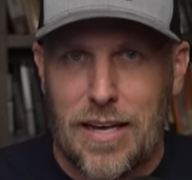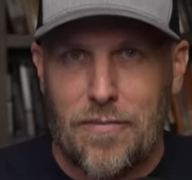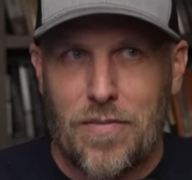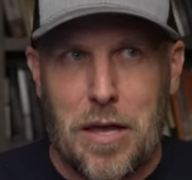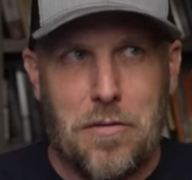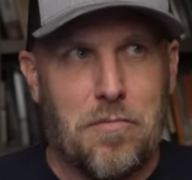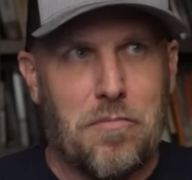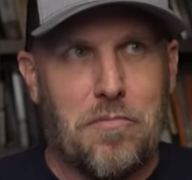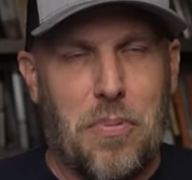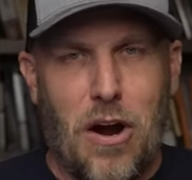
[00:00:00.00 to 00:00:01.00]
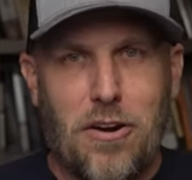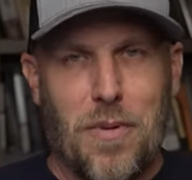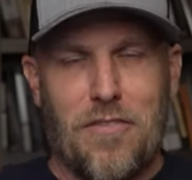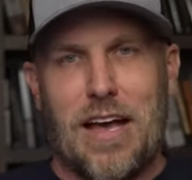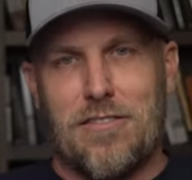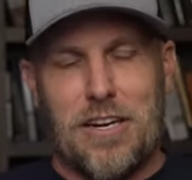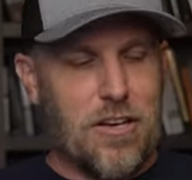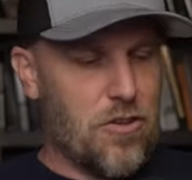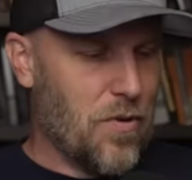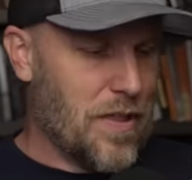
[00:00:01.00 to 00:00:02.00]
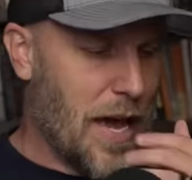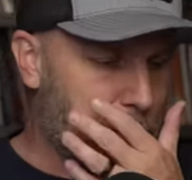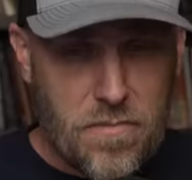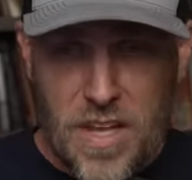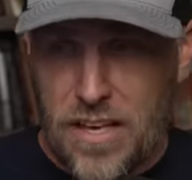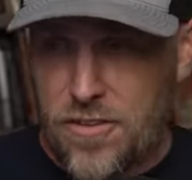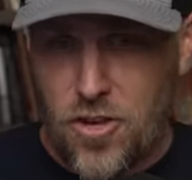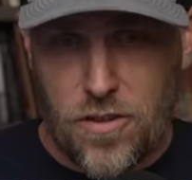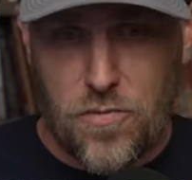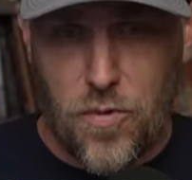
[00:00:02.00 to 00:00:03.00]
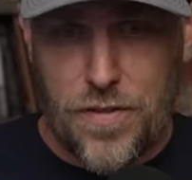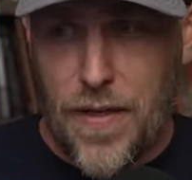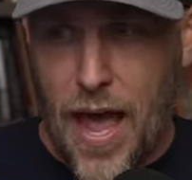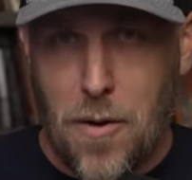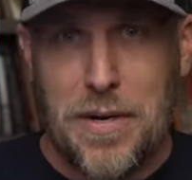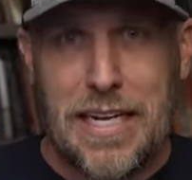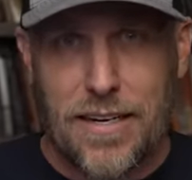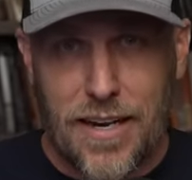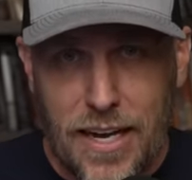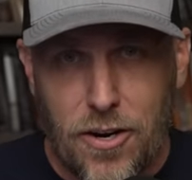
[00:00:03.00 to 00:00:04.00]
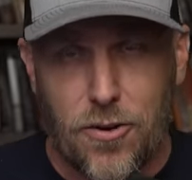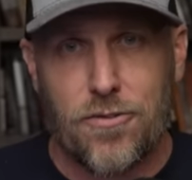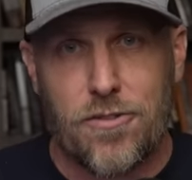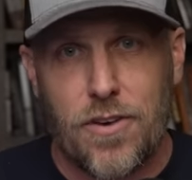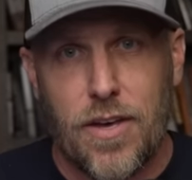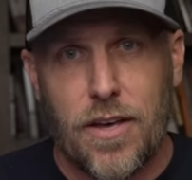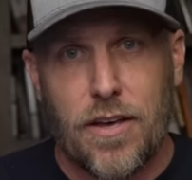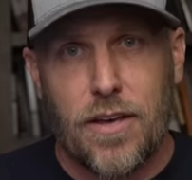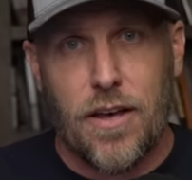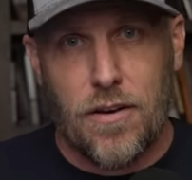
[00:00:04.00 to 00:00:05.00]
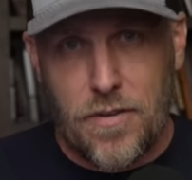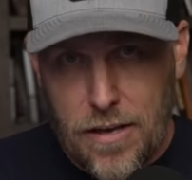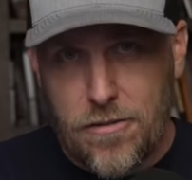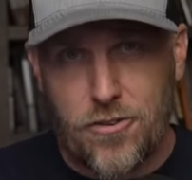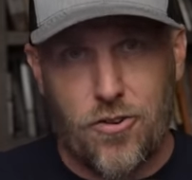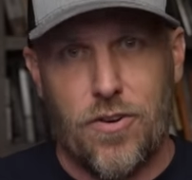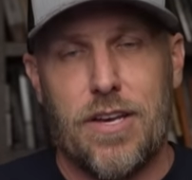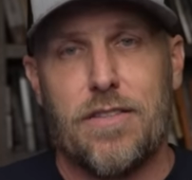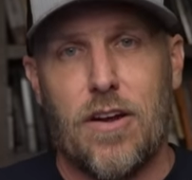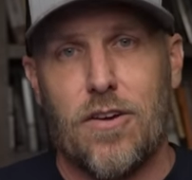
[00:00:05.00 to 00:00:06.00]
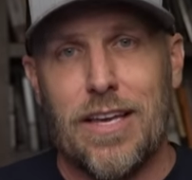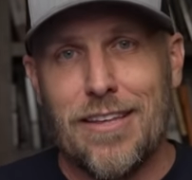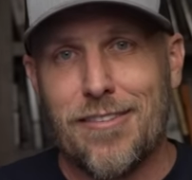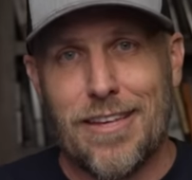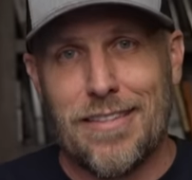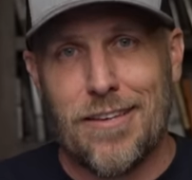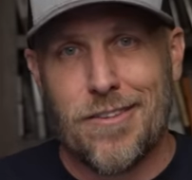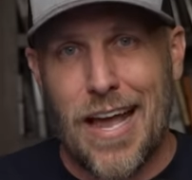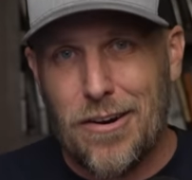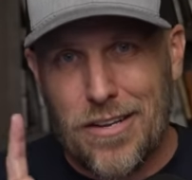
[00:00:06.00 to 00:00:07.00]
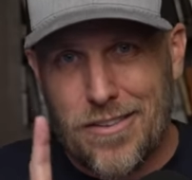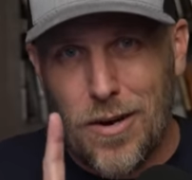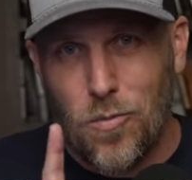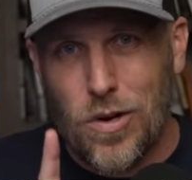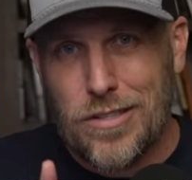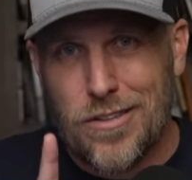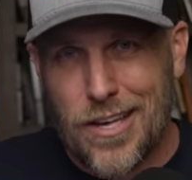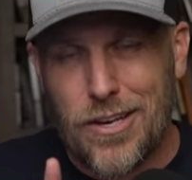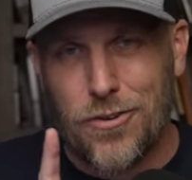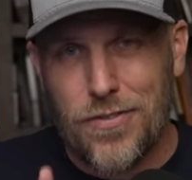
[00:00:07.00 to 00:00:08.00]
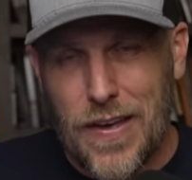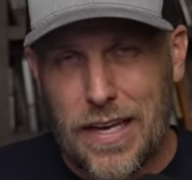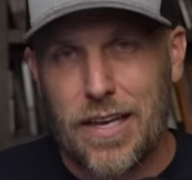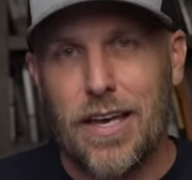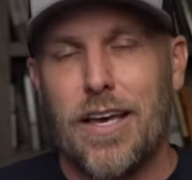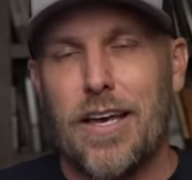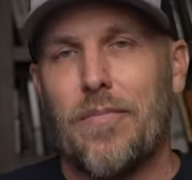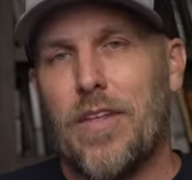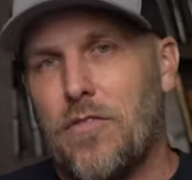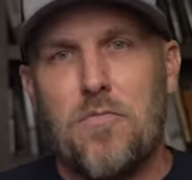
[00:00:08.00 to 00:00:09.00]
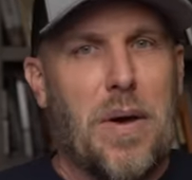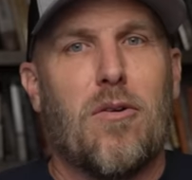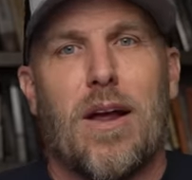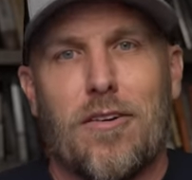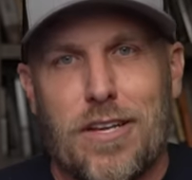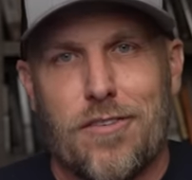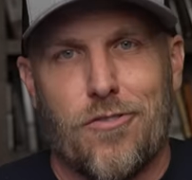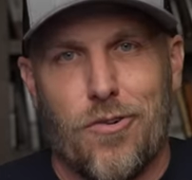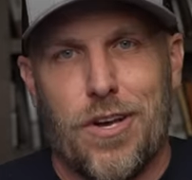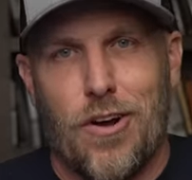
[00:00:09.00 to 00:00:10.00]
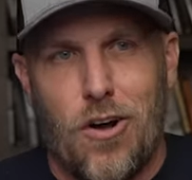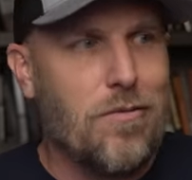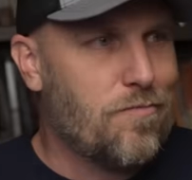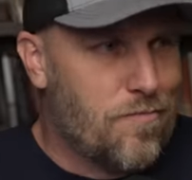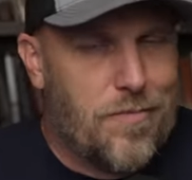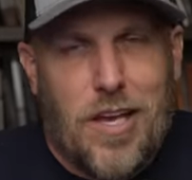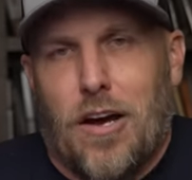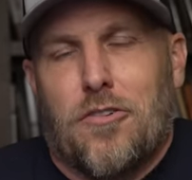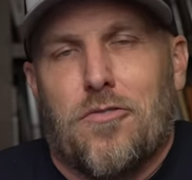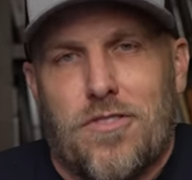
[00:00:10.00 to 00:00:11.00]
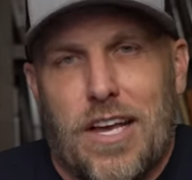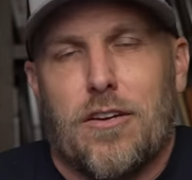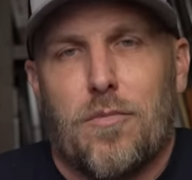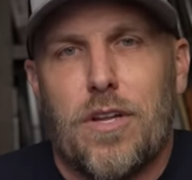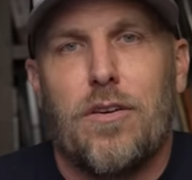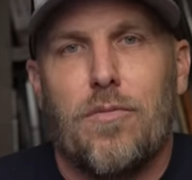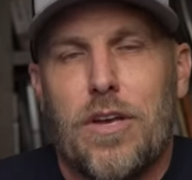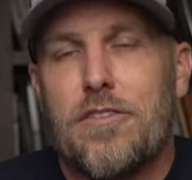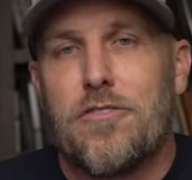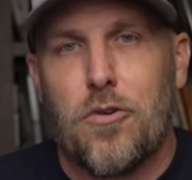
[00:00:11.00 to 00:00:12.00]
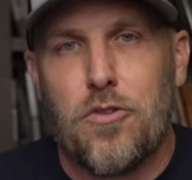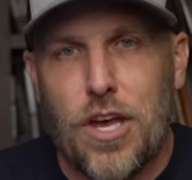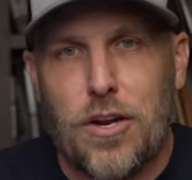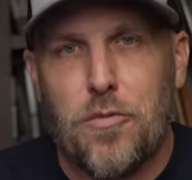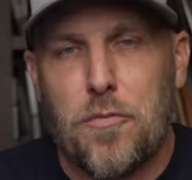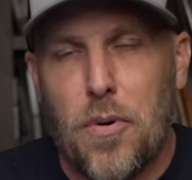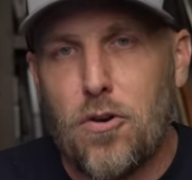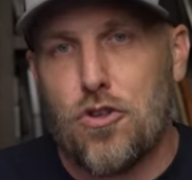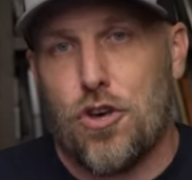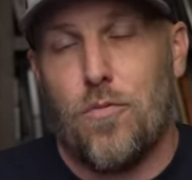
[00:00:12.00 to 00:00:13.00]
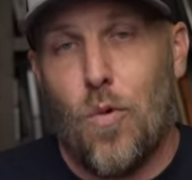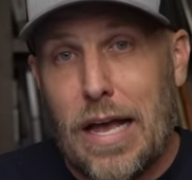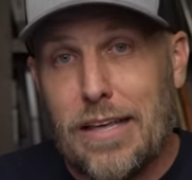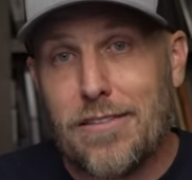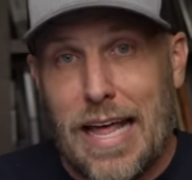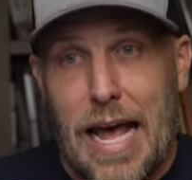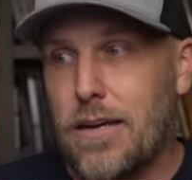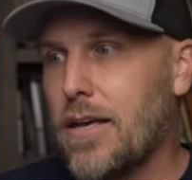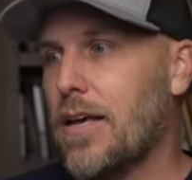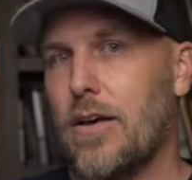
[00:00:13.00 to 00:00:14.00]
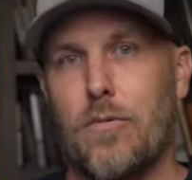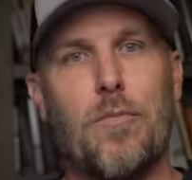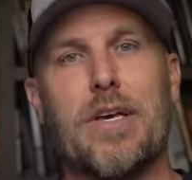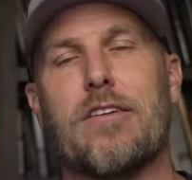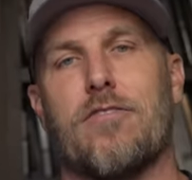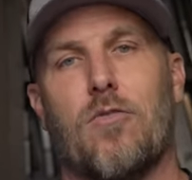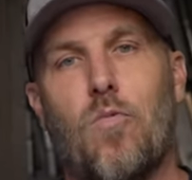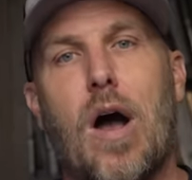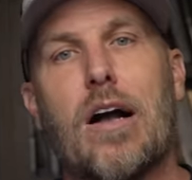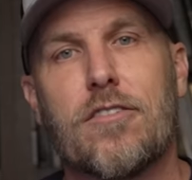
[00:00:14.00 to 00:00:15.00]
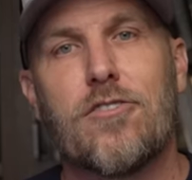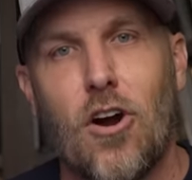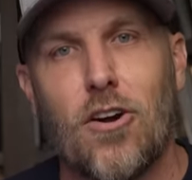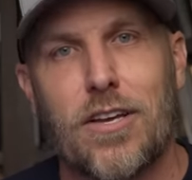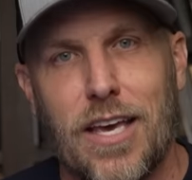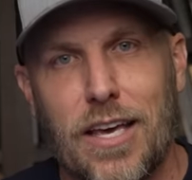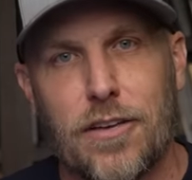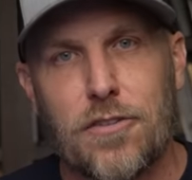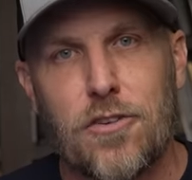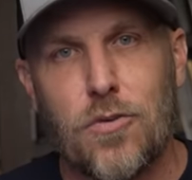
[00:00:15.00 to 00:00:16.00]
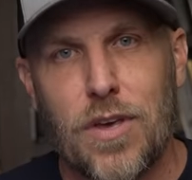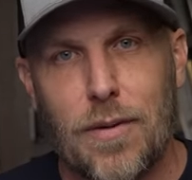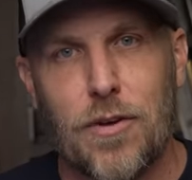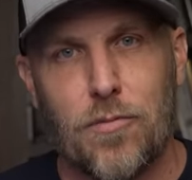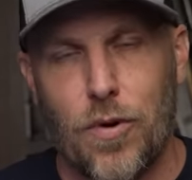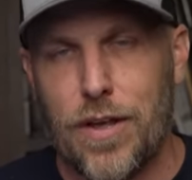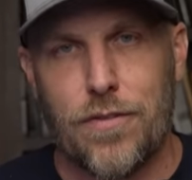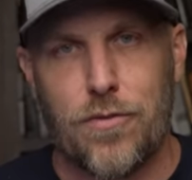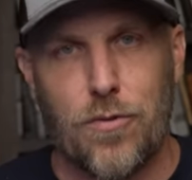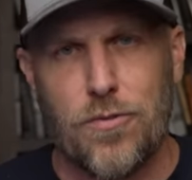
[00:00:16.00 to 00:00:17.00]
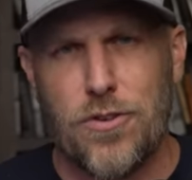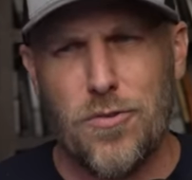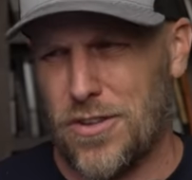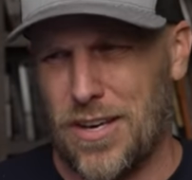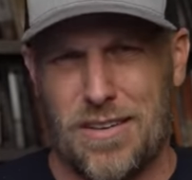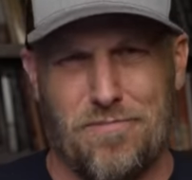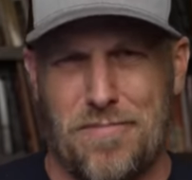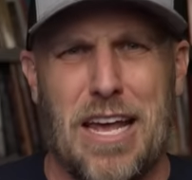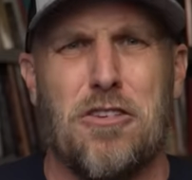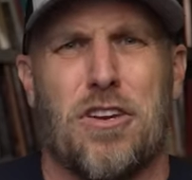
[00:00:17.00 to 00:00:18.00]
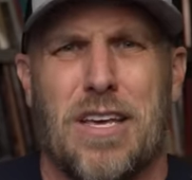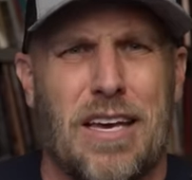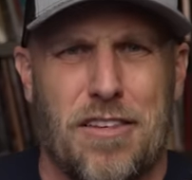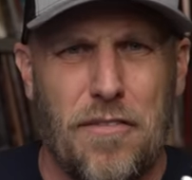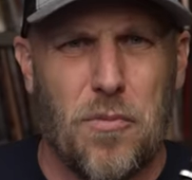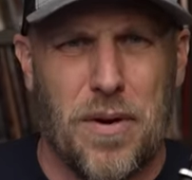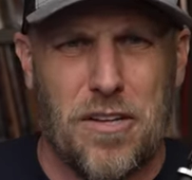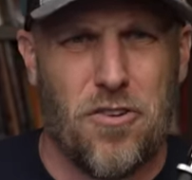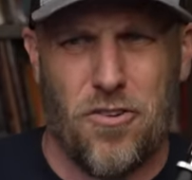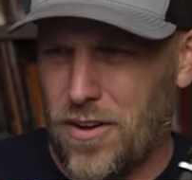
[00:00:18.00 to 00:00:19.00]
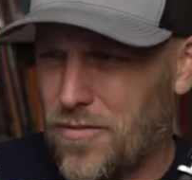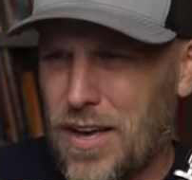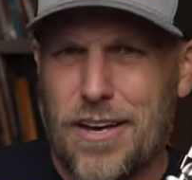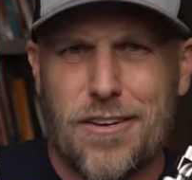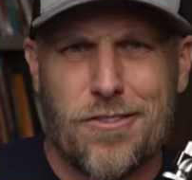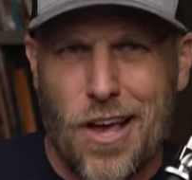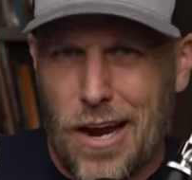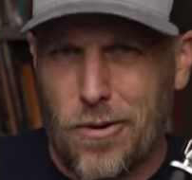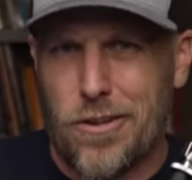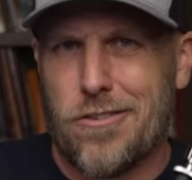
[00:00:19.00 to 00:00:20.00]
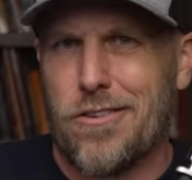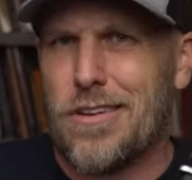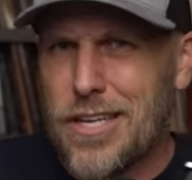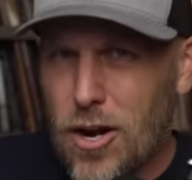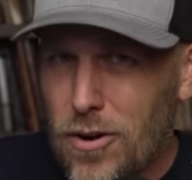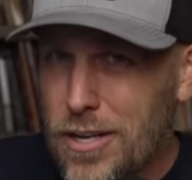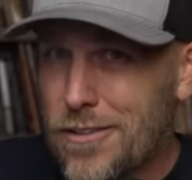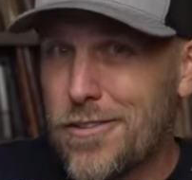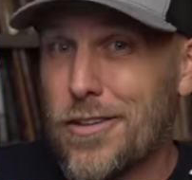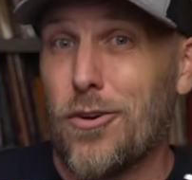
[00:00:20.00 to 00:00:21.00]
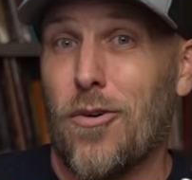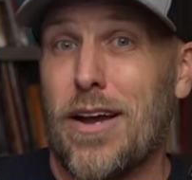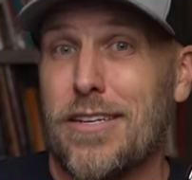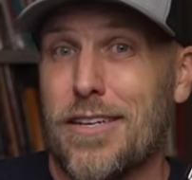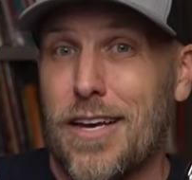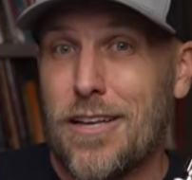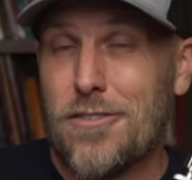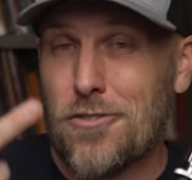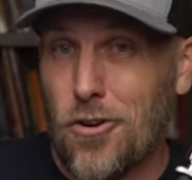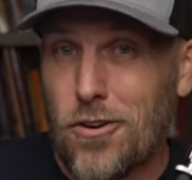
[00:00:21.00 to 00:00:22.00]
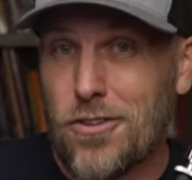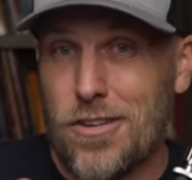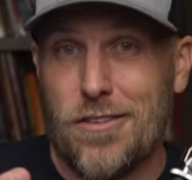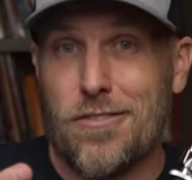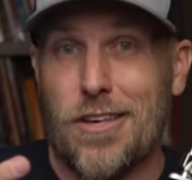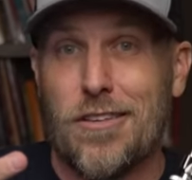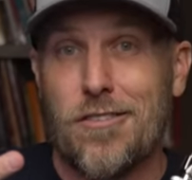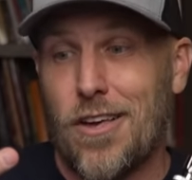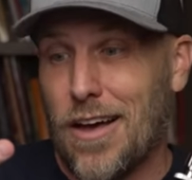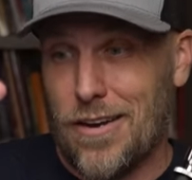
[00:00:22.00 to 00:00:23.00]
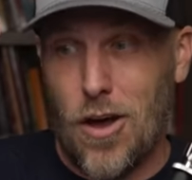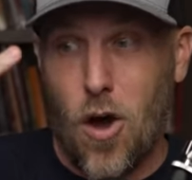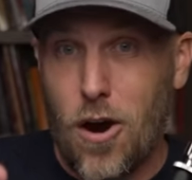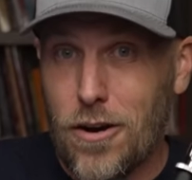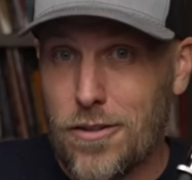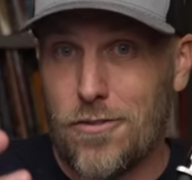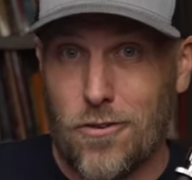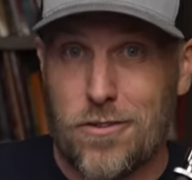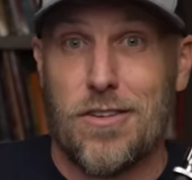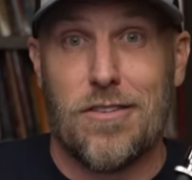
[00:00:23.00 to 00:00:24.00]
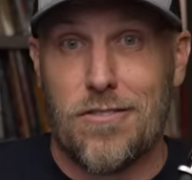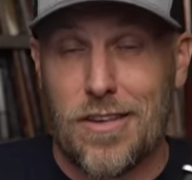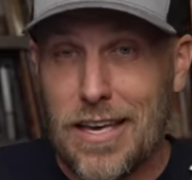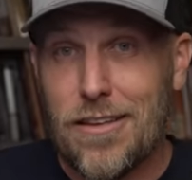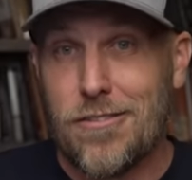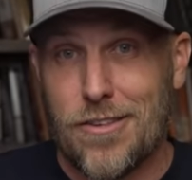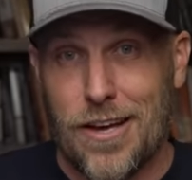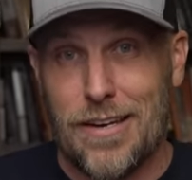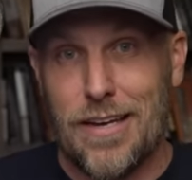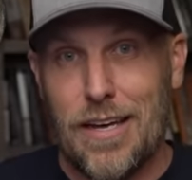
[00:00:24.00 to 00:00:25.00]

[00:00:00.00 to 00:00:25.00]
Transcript: And part of my fascination with that is just with how many layers of history there is in this town. It's not one single thing. If you've been around history at all, understandably, we associate it with Persia. Why is that? Well, because of the rock star kings who came and went through Susa. Ancient kings everybody's heard of Cyrus, Darius the Great, Xerxes, his son, Artaxerxes, his son.